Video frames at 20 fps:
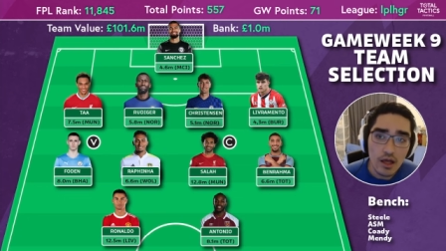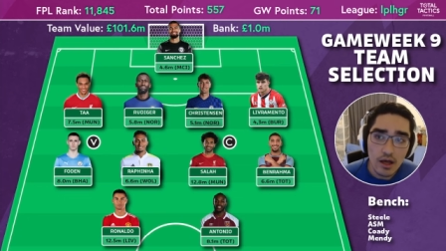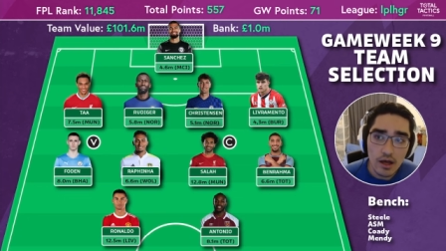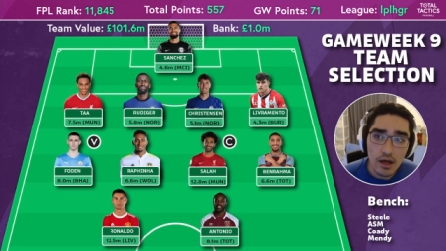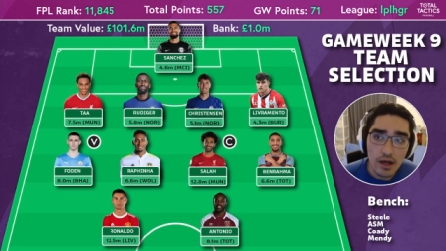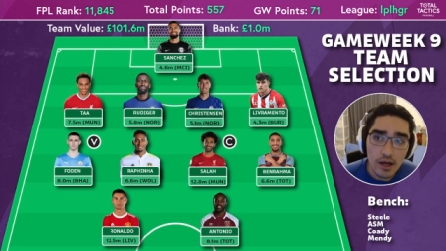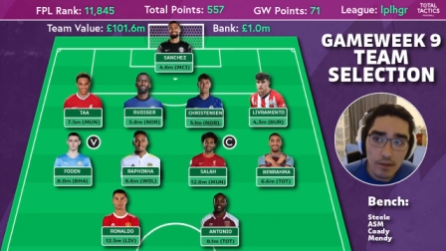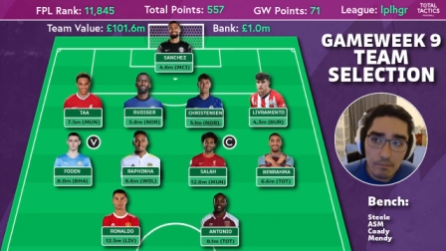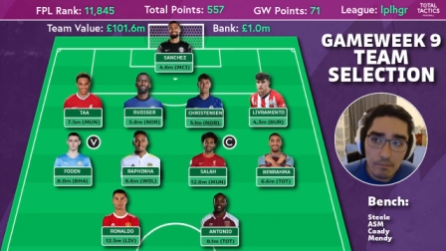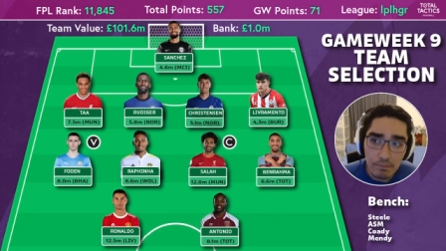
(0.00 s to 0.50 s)

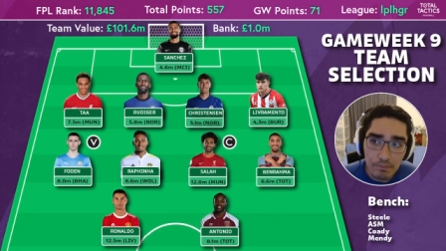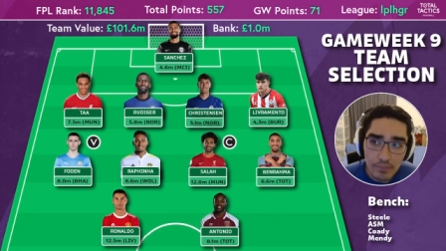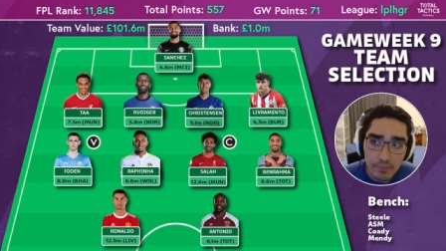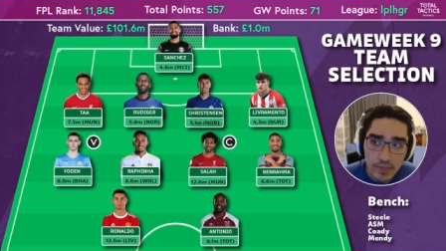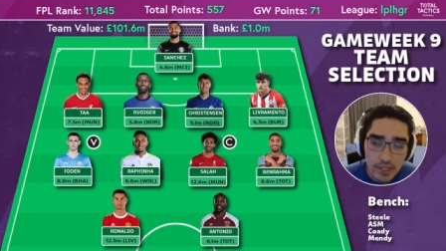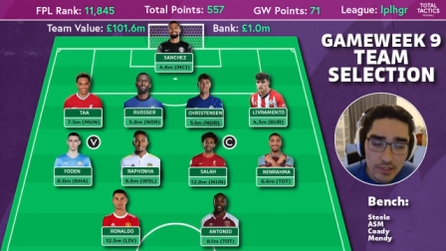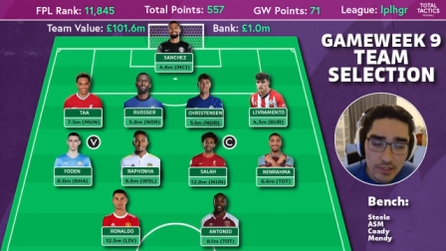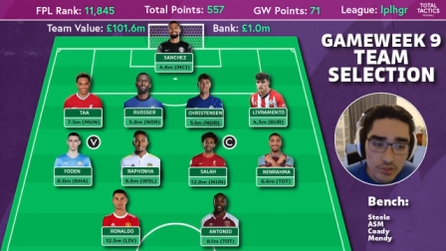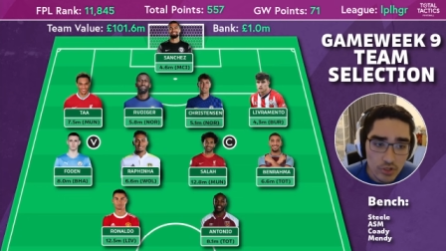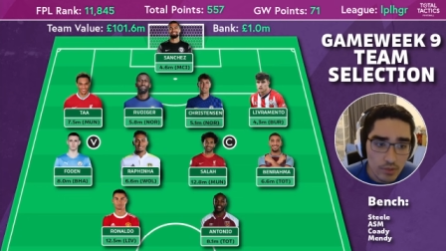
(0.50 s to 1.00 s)
Um,
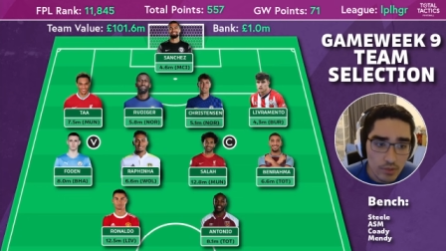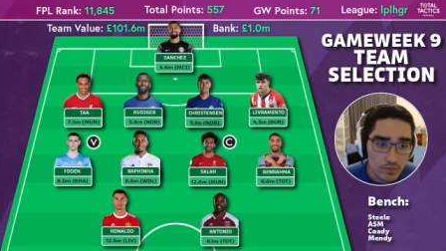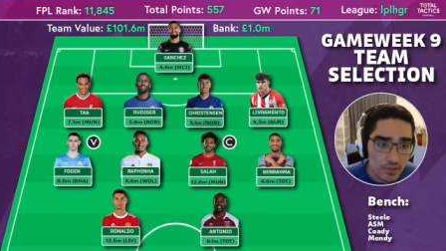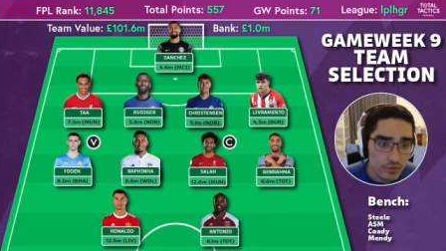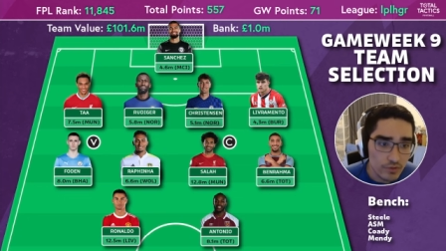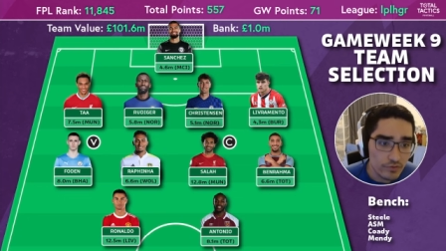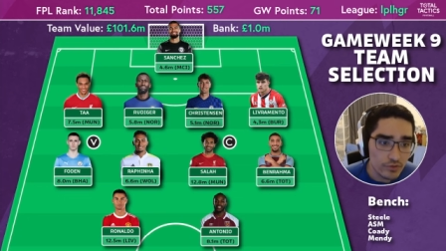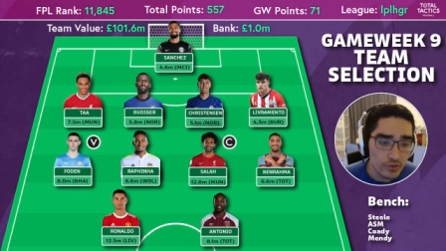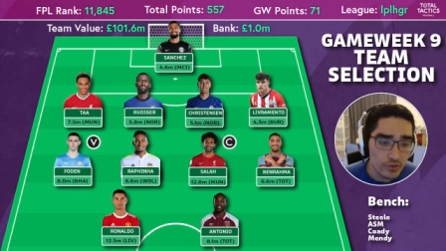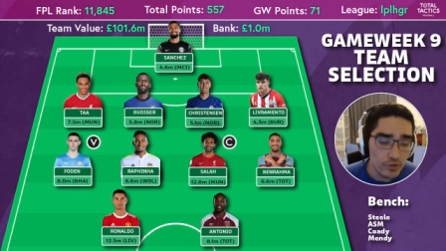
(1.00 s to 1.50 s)
in terms
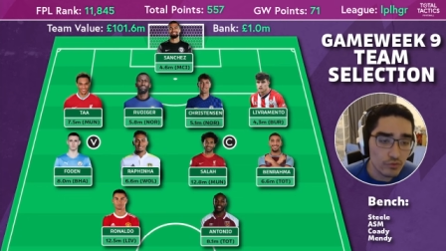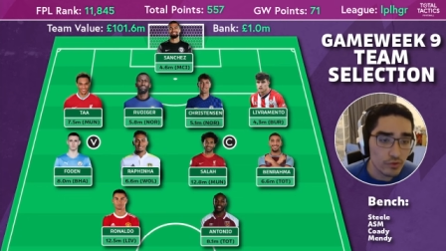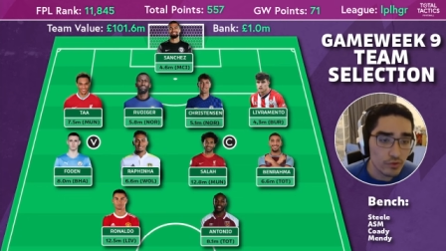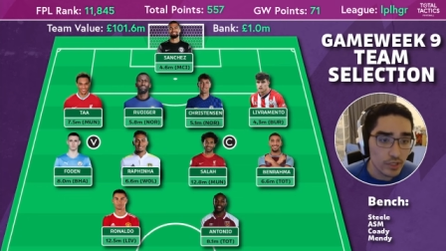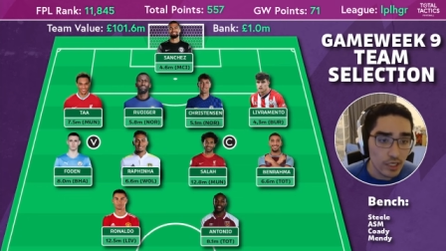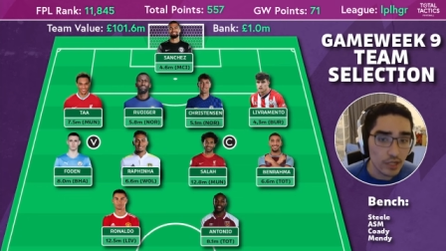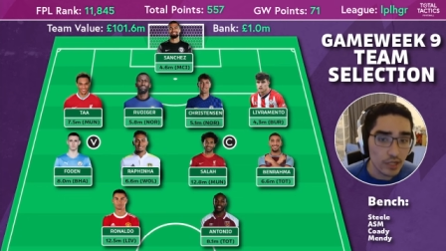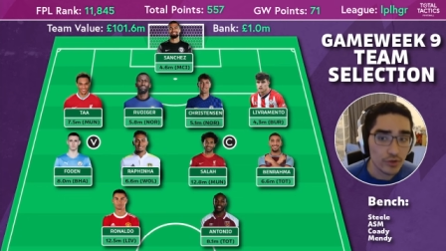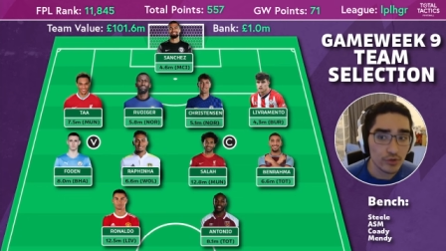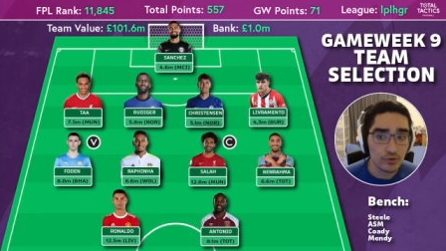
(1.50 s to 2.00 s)
of you know
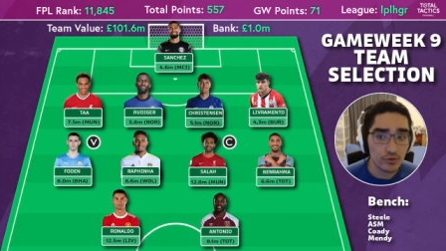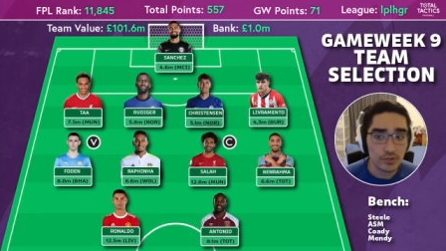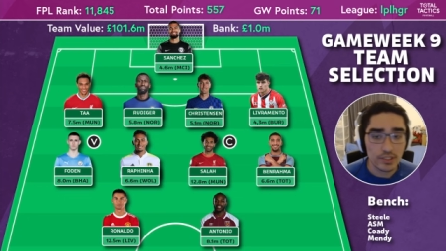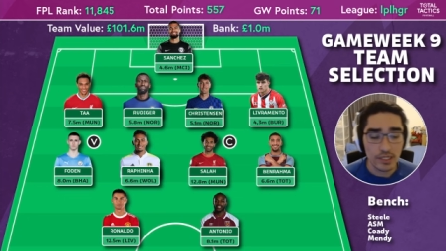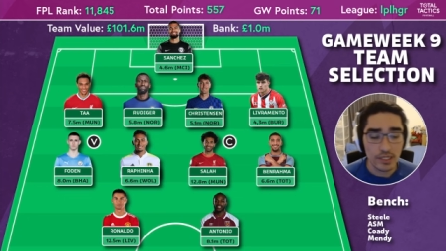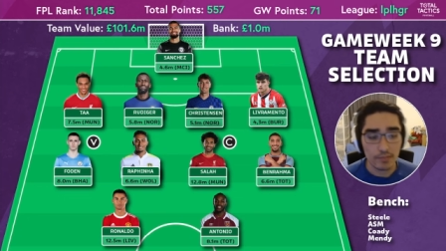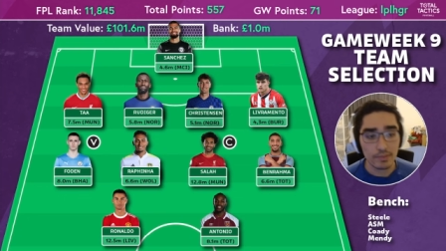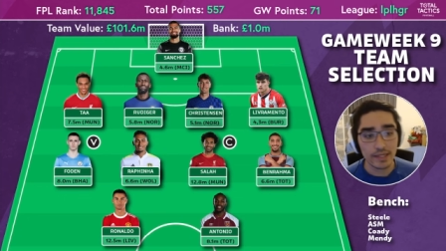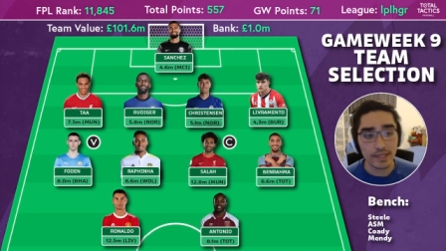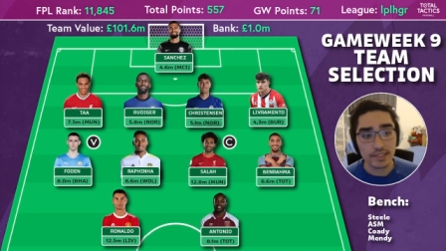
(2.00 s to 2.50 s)
Ronaldo
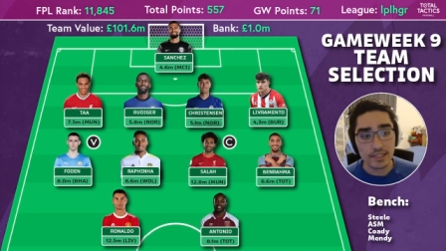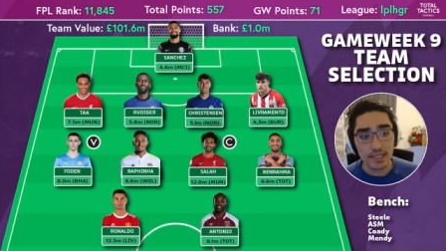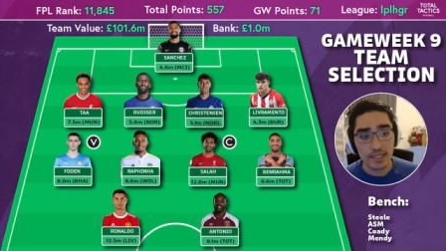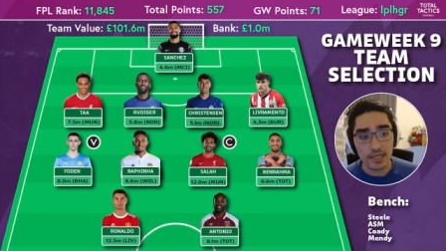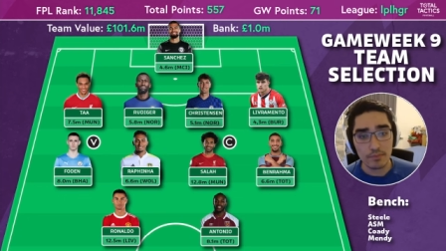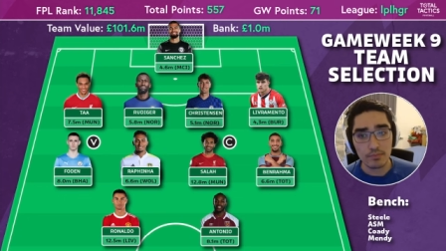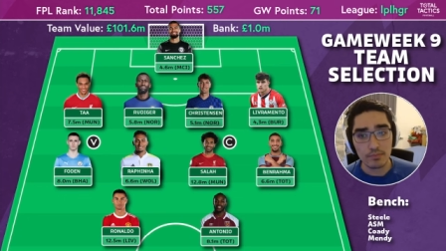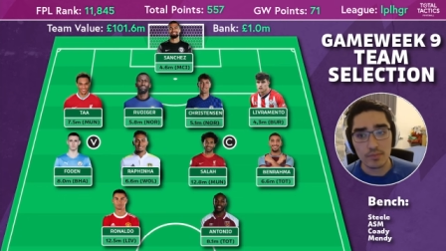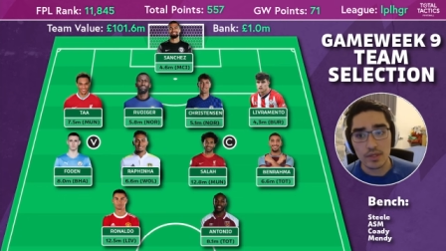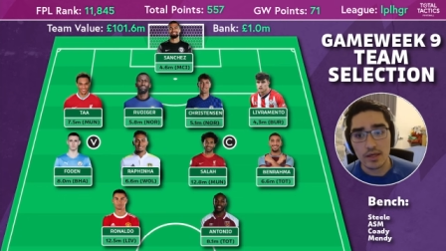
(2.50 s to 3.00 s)
sitting my
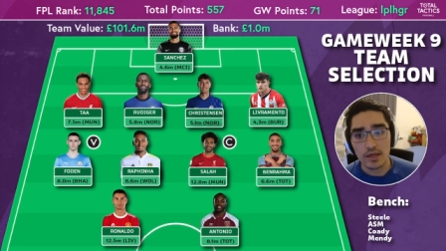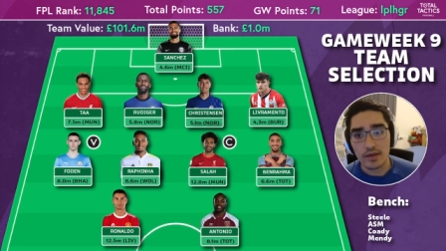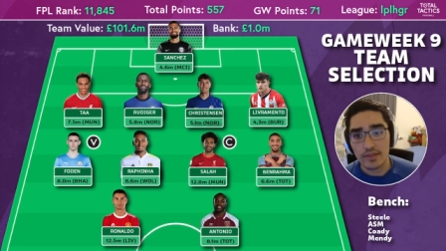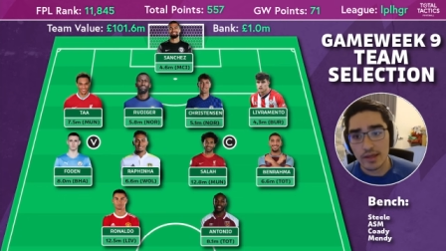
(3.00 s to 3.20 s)
team,